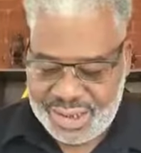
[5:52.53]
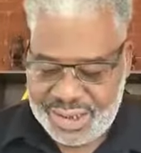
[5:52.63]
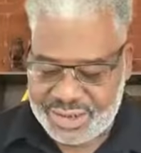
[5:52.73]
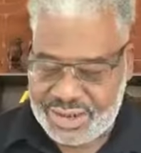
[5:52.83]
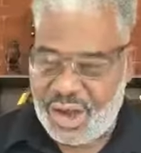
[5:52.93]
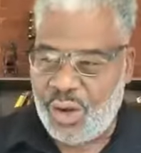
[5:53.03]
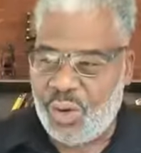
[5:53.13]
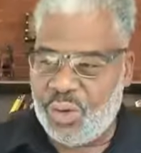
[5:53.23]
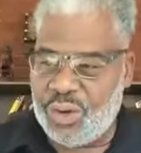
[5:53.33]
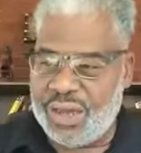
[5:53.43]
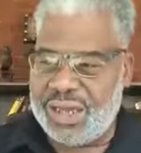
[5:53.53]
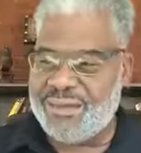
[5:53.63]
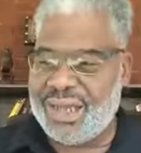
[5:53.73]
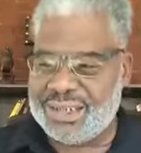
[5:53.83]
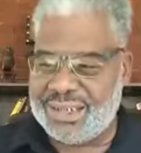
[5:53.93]
And so in
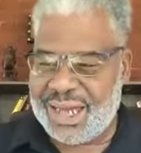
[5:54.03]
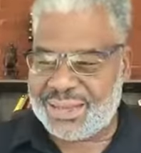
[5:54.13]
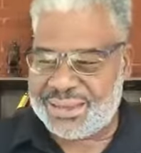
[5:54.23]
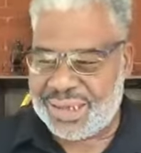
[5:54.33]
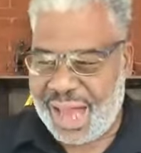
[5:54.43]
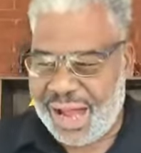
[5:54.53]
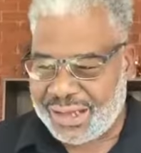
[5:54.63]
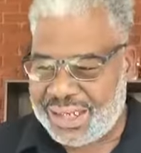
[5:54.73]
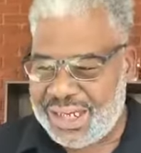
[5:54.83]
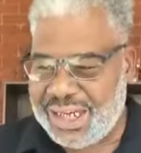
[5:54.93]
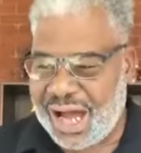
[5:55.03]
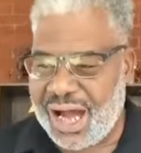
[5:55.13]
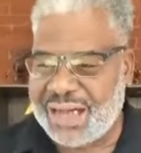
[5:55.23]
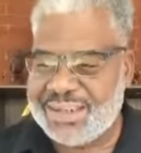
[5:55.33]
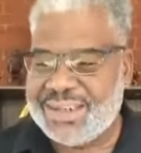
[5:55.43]
this lesson, our key
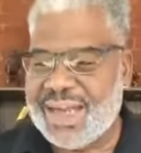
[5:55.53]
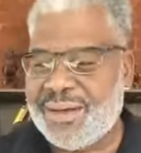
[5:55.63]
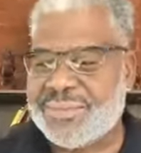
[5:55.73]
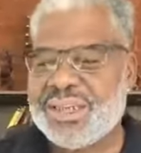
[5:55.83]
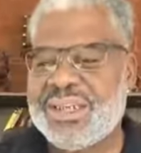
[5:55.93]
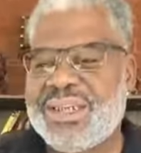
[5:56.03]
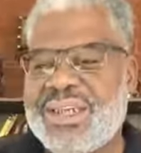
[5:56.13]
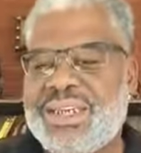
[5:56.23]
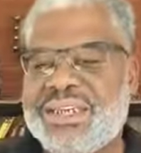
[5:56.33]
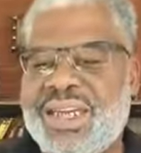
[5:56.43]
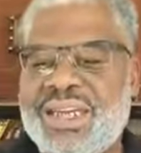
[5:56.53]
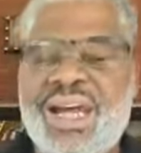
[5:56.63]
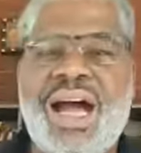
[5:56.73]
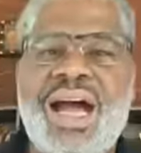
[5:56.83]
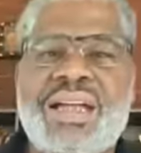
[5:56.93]
concept is that
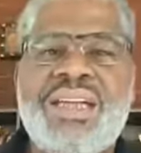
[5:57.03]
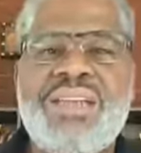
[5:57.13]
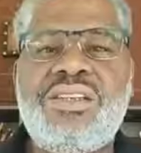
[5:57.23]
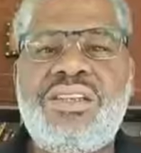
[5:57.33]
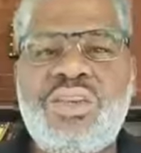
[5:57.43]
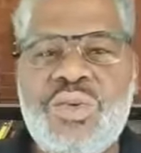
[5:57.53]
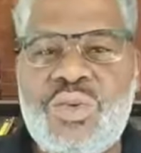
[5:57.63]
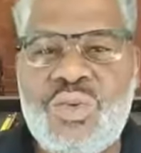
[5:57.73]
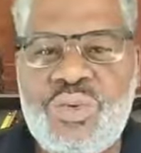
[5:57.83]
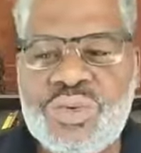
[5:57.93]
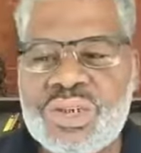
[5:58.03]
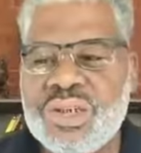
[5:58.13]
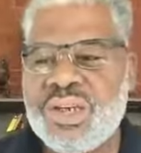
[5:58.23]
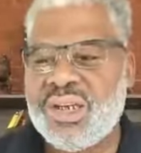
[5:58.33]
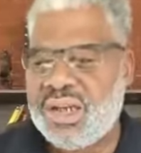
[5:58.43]
God can use
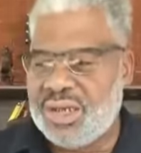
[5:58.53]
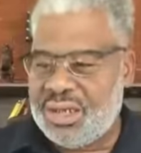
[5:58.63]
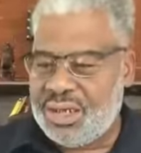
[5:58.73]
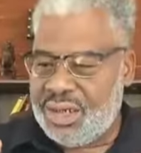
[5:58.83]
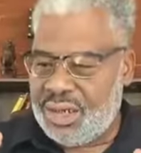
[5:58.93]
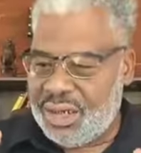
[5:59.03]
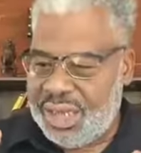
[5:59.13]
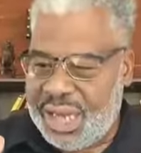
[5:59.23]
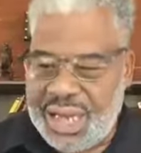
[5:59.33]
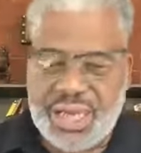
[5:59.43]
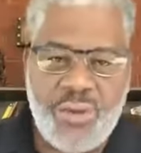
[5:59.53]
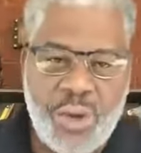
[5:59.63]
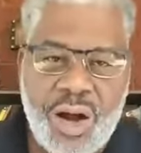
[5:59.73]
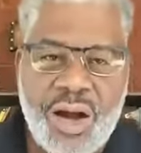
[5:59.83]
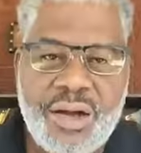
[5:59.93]

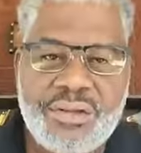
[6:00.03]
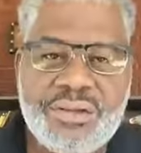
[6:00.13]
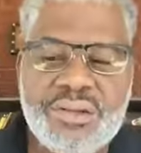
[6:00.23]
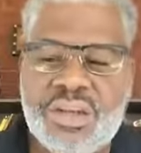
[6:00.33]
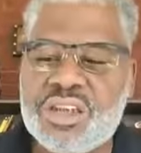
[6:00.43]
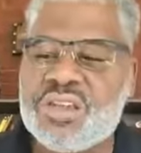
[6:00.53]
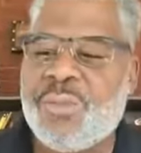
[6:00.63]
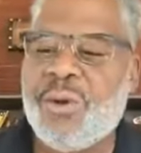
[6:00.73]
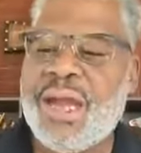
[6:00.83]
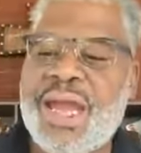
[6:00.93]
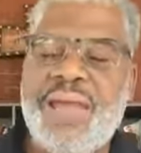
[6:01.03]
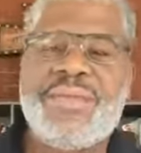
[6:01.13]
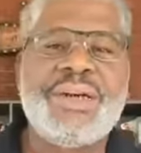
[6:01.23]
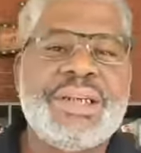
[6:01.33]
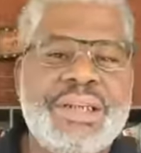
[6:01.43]
anyone to spread
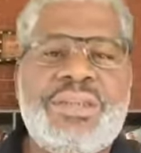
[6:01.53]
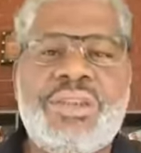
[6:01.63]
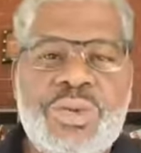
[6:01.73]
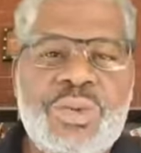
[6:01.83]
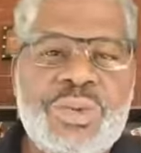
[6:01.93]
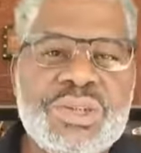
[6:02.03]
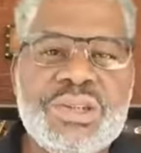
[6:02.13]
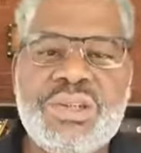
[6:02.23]
the good news.